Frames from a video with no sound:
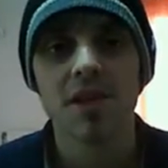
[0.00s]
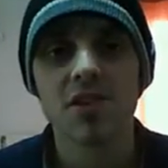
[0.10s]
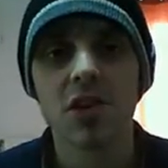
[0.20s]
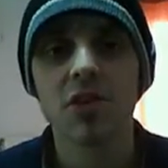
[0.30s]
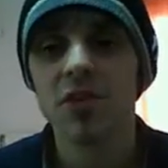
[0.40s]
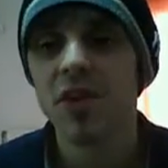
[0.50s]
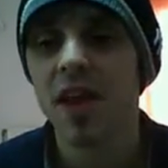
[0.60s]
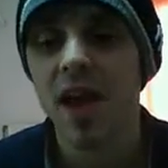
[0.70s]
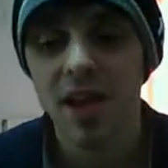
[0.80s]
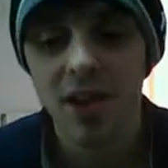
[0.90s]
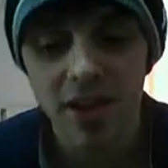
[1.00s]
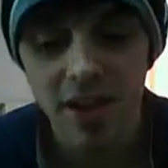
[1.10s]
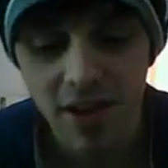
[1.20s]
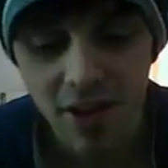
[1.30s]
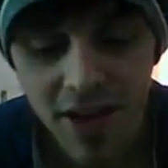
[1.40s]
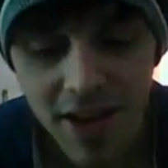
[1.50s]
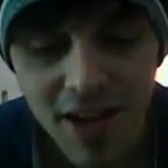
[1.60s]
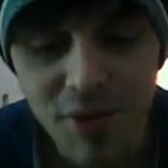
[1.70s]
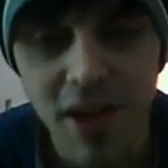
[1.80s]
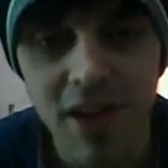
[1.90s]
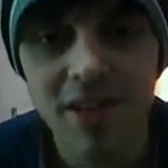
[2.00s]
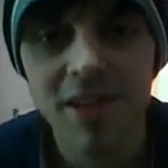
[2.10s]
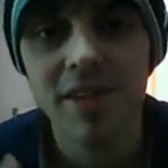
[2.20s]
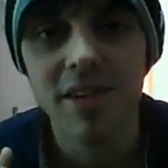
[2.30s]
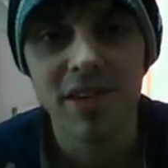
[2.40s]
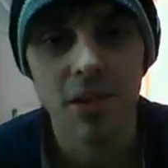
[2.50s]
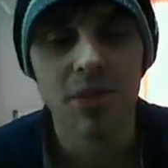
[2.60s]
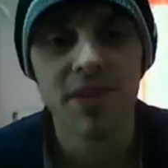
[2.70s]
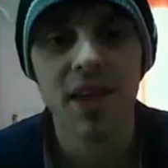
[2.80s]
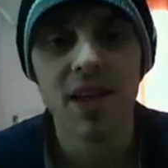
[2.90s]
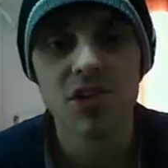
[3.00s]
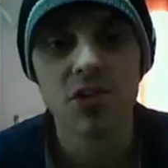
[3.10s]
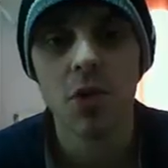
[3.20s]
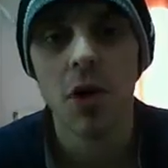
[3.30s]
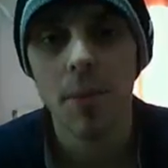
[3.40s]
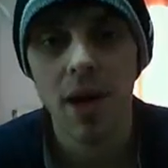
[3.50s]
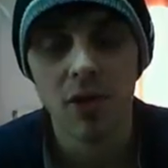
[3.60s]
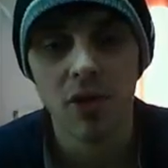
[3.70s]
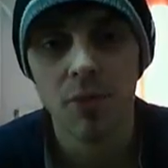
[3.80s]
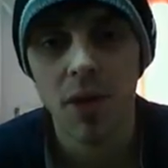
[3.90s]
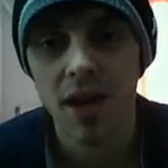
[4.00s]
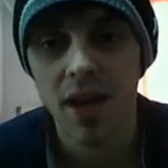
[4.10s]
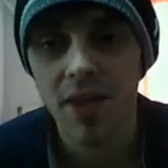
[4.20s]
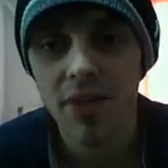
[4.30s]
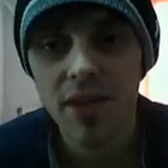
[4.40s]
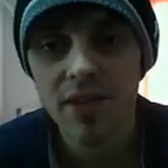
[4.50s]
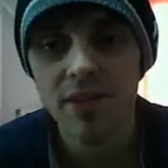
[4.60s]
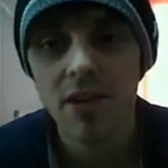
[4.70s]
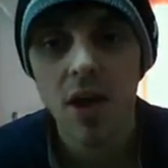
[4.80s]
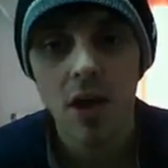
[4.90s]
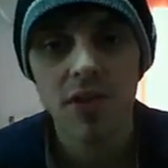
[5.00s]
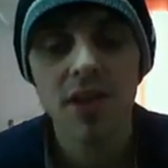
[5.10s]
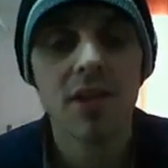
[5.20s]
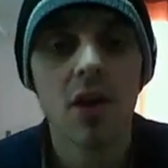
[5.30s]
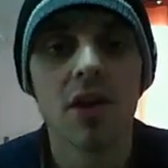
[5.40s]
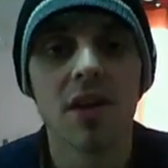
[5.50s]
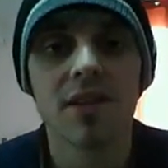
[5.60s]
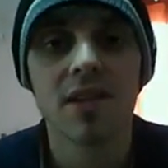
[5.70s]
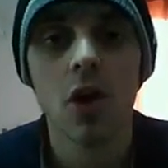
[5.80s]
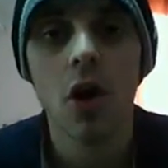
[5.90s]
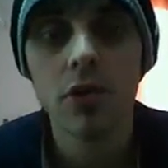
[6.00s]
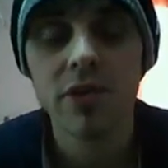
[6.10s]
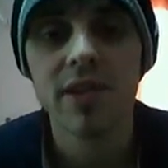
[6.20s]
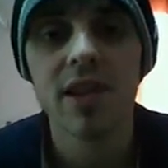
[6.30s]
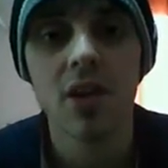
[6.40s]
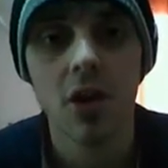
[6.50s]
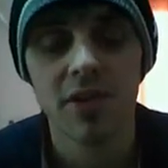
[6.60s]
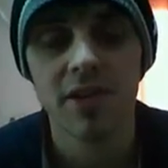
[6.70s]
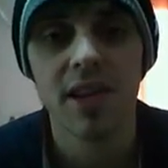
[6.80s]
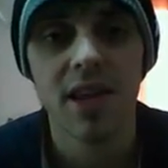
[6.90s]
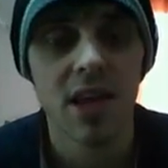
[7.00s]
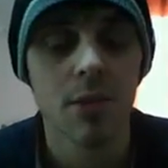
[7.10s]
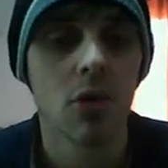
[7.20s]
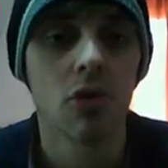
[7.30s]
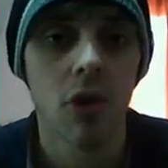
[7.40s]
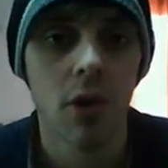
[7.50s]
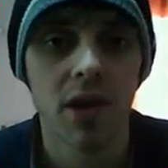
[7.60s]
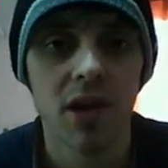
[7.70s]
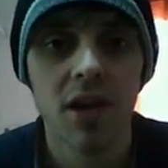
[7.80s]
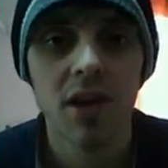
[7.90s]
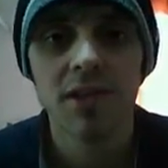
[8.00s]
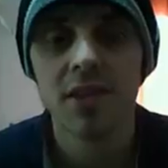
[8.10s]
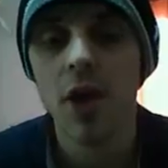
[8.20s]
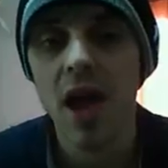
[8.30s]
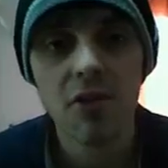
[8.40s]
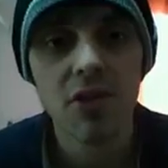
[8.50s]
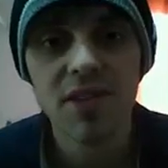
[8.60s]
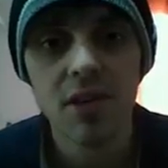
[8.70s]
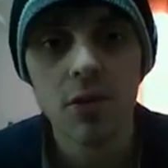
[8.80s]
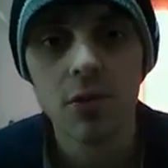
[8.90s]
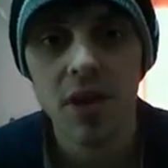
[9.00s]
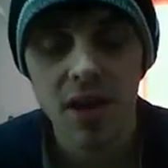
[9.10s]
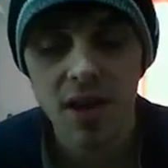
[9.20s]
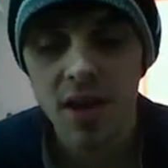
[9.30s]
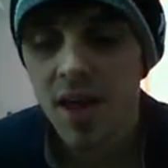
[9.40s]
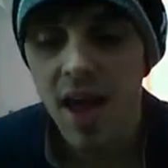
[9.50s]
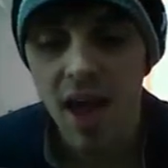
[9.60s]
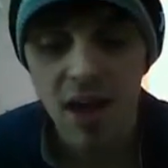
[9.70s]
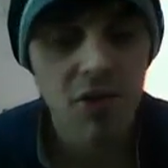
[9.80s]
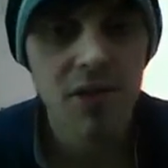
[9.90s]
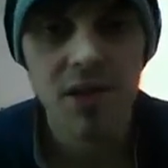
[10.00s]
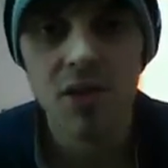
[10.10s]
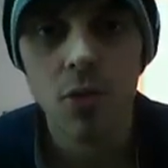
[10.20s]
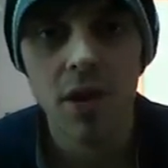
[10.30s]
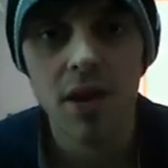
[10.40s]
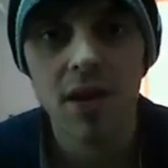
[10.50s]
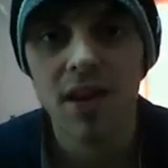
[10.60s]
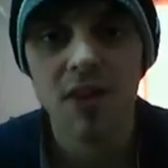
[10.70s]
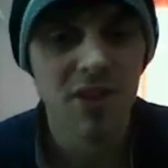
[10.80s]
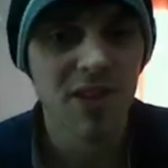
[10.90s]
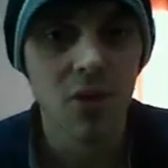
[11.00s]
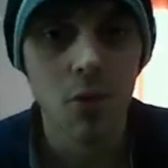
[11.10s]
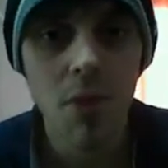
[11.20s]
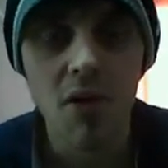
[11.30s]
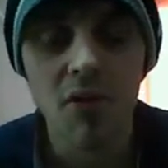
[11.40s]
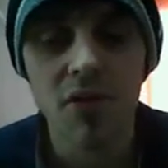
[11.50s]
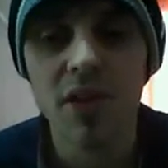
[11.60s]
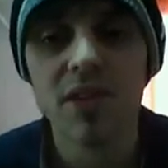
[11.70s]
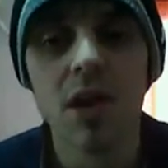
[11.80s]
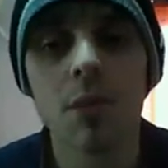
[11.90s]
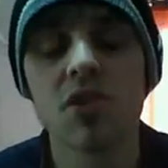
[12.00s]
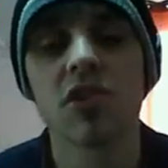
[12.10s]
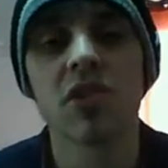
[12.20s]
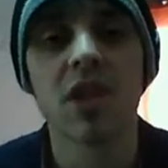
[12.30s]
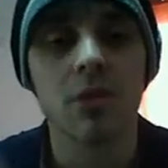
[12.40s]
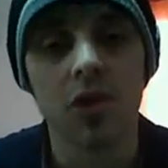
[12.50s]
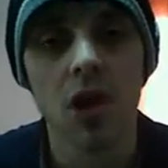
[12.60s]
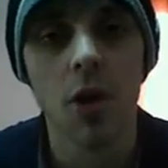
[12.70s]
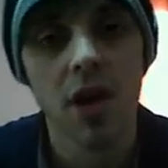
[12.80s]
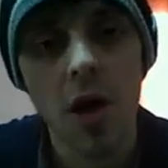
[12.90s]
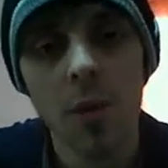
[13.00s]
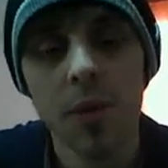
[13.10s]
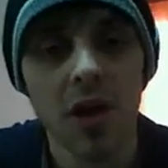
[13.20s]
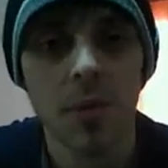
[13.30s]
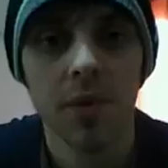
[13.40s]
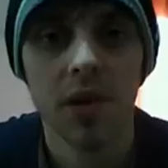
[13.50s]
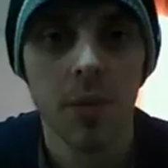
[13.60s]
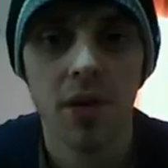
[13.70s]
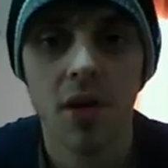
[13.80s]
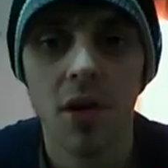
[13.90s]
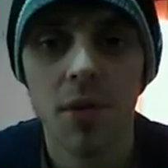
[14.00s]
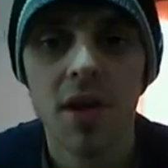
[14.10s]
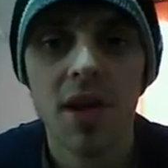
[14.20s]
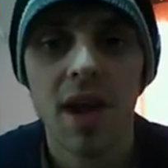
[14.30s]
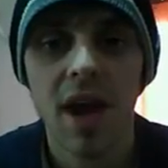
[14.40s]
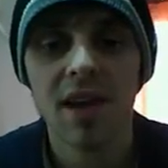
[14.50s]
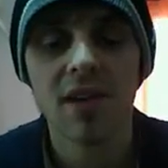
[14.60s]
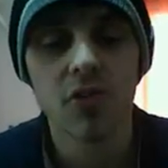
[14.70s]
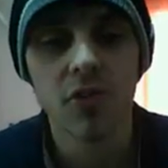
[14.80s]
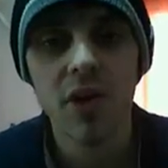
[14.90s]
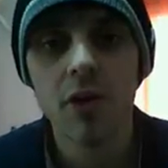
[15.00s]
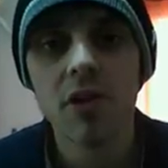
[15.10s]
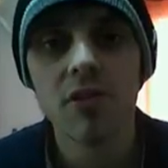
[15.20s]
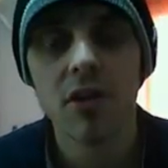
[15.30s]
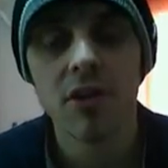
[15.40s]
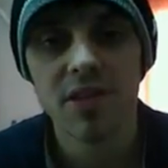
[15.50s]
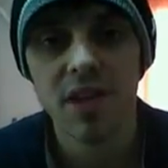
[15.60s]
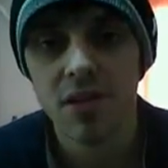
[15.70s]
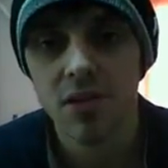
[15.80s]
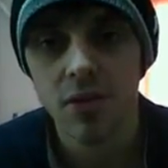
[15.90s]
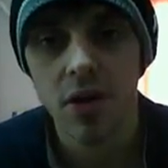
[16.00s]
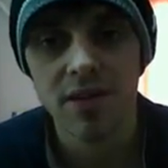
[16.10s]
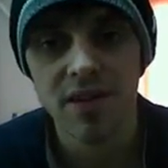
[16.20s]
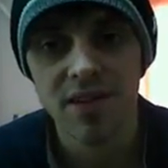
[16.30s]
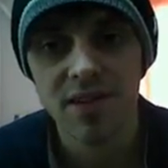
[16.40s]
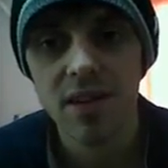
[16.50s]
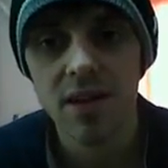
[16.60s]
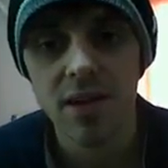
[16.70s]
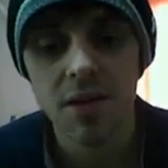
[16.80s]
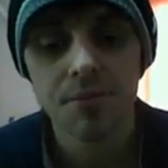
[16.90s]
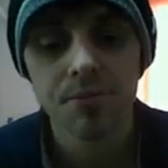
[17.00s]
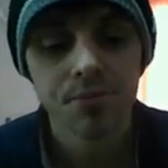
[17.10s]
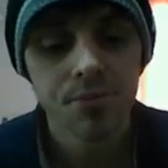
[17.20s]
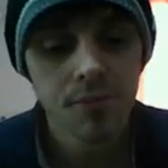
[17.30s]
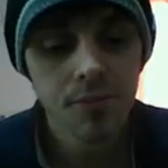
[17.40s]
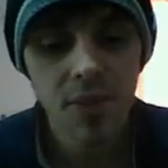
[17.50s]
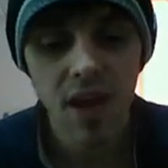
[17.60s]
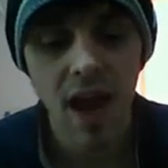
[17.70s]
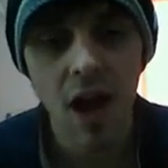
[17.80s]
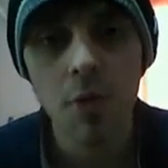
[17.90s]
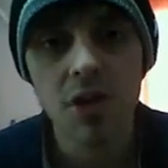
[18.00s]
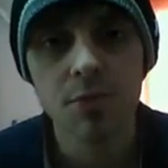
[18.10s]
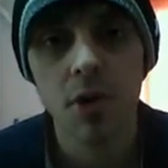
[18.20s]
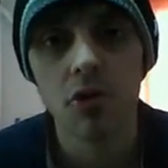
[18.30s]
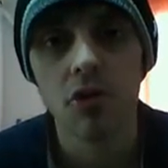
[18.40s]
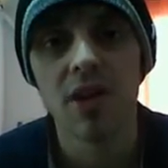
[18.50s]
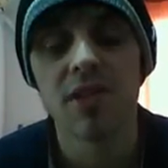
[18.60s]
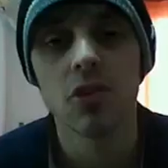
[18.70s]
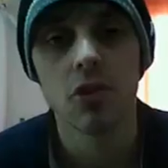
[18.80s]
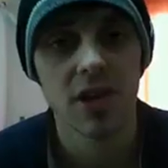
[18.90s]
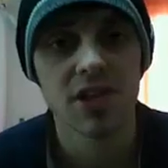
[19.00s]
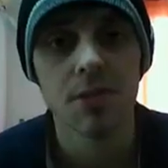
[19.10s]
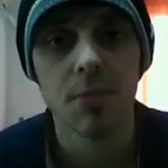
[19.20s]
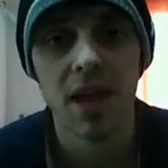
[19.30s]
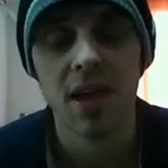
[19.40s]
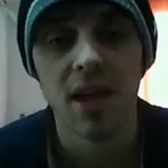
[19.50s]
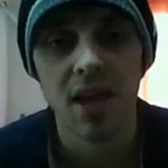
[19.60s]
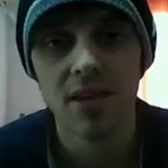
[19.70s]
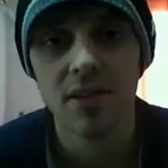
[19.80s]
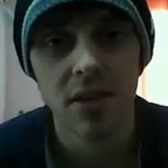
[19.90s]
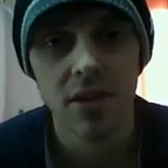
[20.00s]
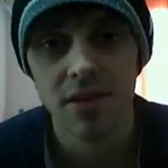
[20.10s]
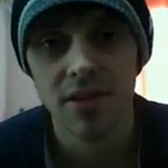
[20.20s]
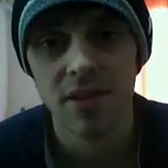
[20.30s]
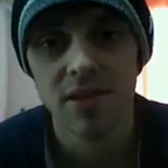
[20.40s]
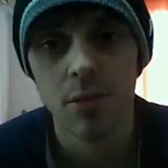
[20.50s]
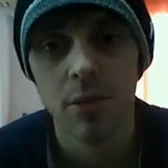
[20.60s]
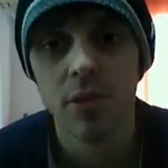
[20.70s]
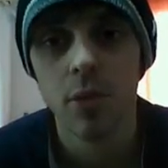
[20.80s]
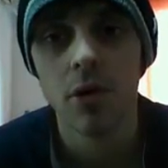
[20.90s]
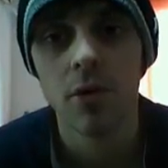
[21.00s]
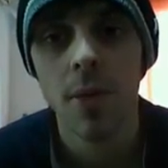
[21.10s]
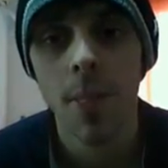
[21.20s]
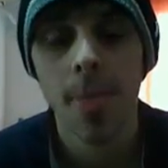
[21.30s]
Just think, like I keep saying, this is a substantial amount of money, and these earnings constantly keep on growing. So every single day, every single week, and every single month, this number just keeps on going up and up and up and up. And it's very, very satisfying to see how much progress you're actually making inside the system as well.